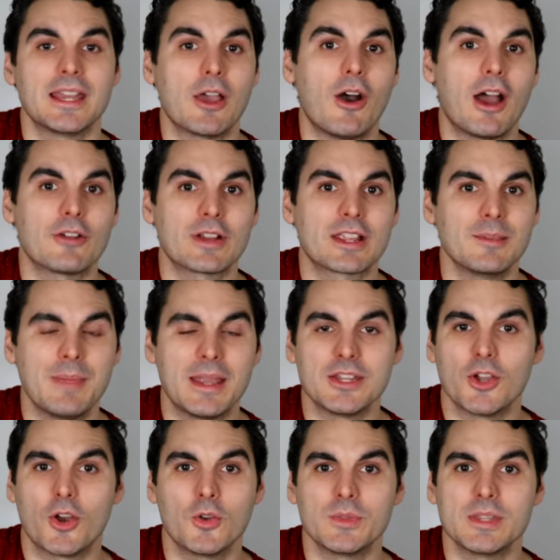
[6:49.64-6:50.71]
Now, I recommend
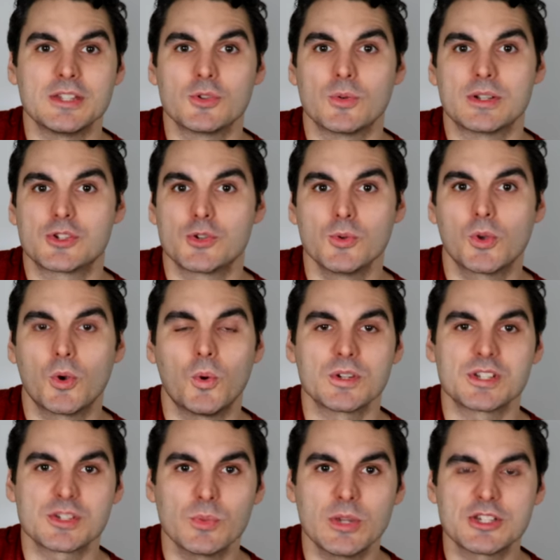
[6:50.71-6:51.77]
you only do a two
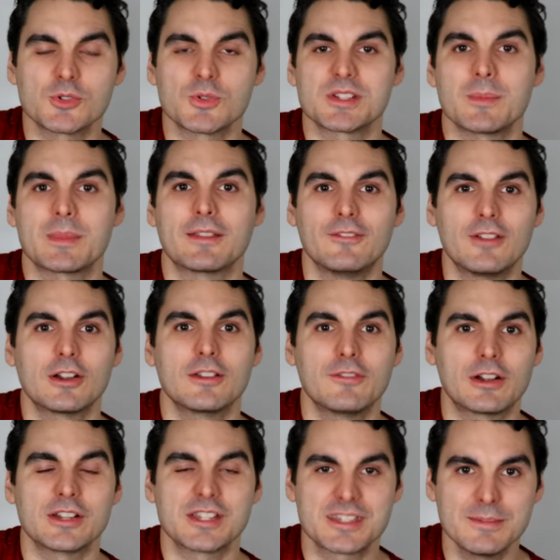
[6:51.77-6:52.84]
chord switch or something very,
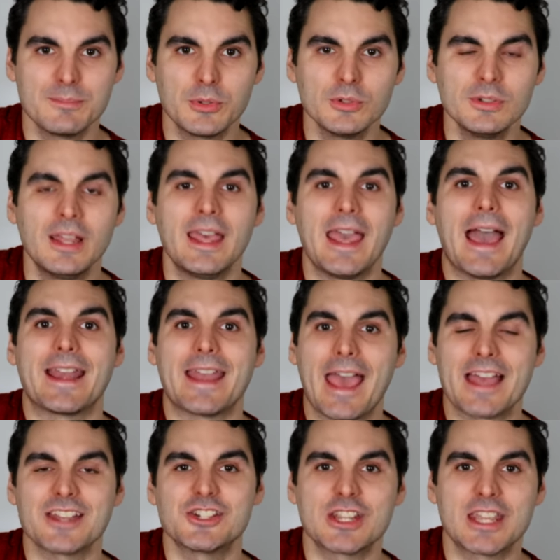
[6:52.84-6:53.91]
very simple. And
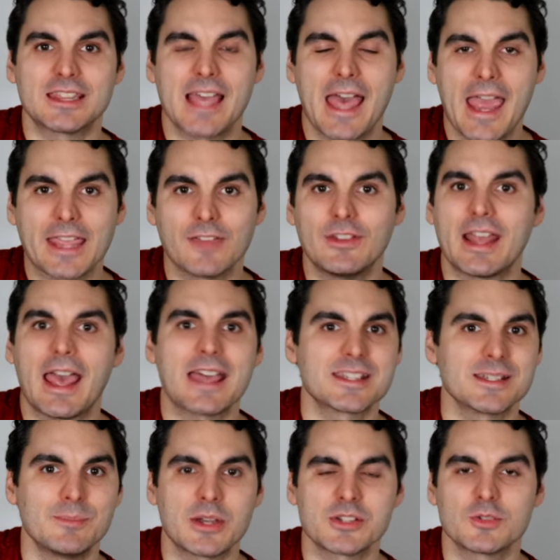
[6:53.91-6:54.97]
as you get the hang of it, as
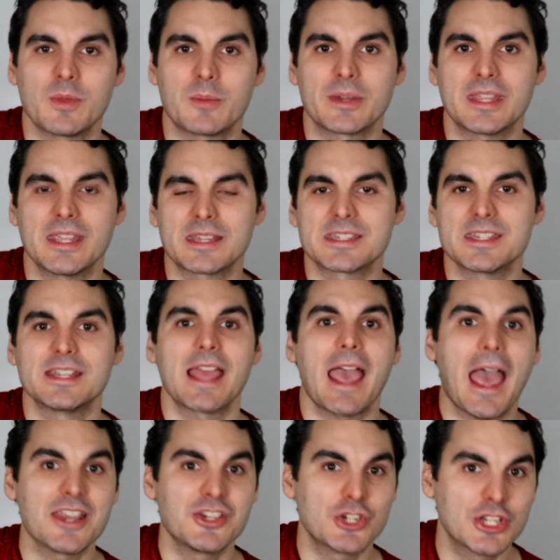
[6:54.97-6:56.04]
the muscle memory kicks in,
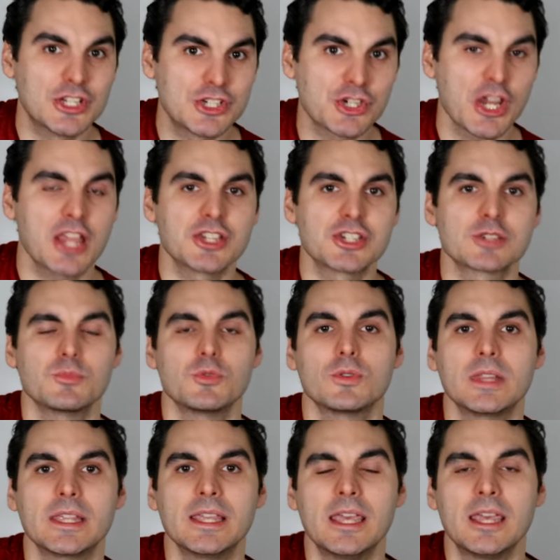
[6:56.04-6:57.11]
as you can change
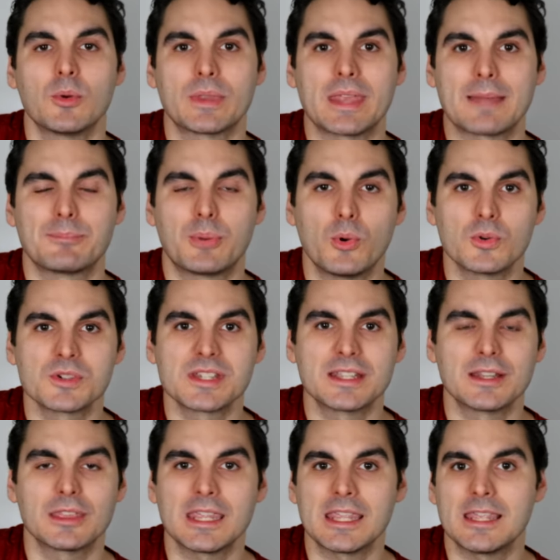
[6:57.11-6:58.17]
smoothly without pausing
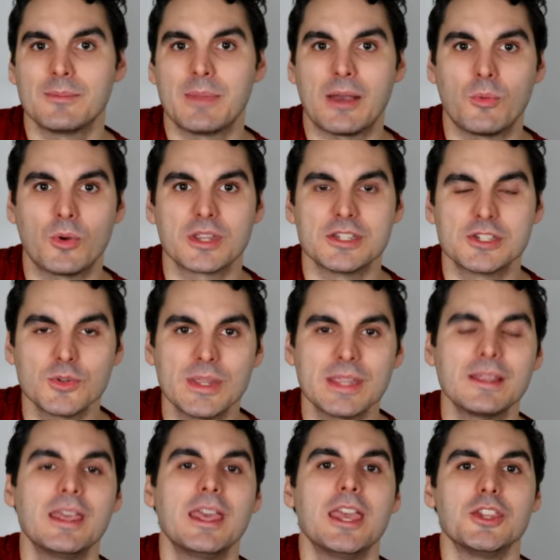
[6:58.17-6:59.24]
and thinking about what you're
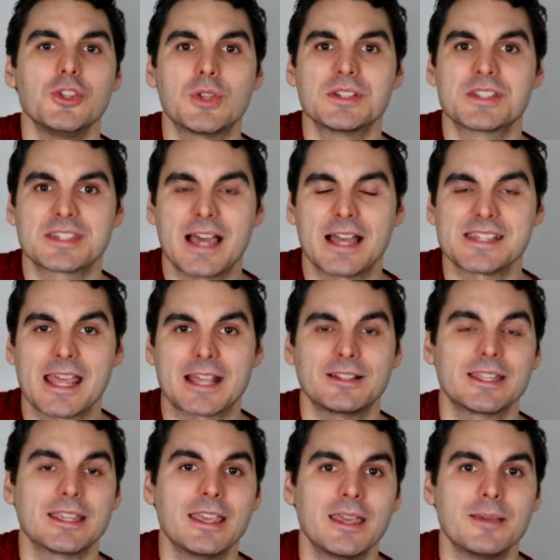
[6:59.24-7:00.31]
doing, you can start
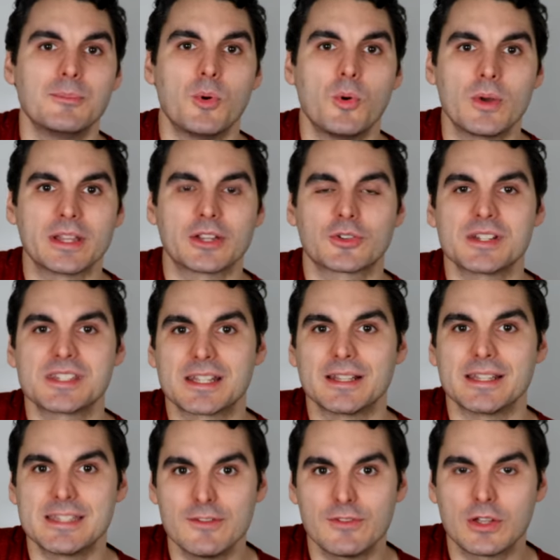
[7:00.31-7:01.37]
tackling more
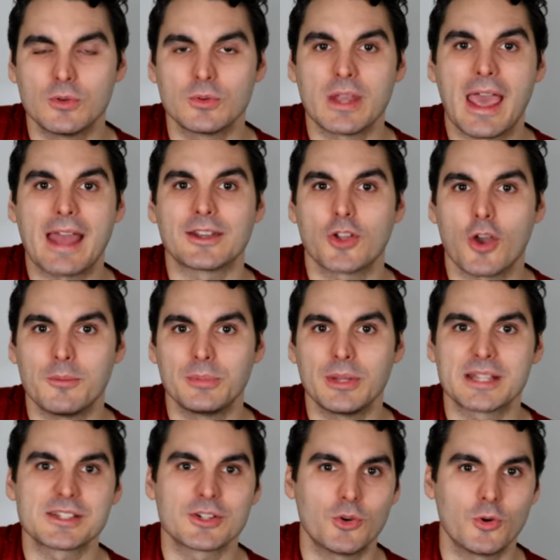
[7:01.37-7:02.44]
increasingly difficult and
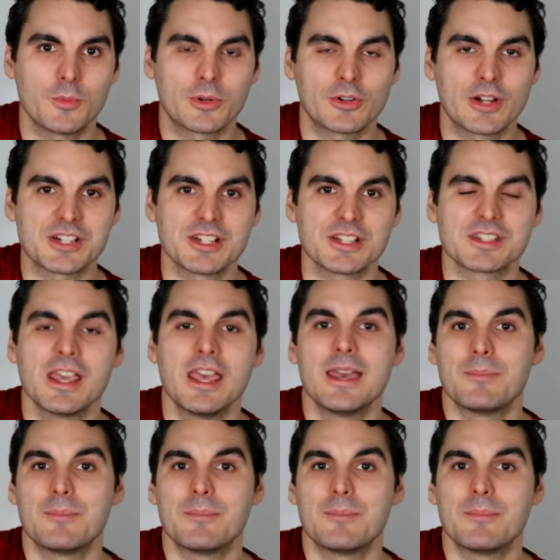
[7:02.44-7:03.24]
complex chord progressions.